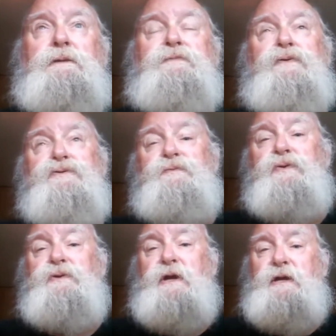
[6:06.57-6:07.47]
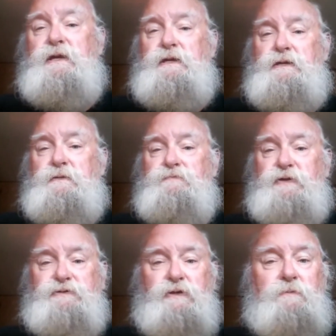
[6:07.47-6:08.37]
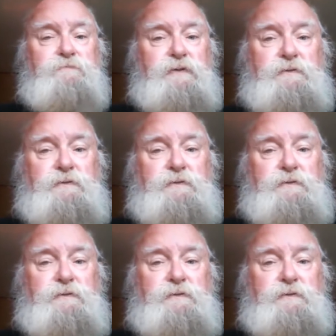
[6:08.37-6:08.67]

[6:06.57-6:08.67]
The first book I picked up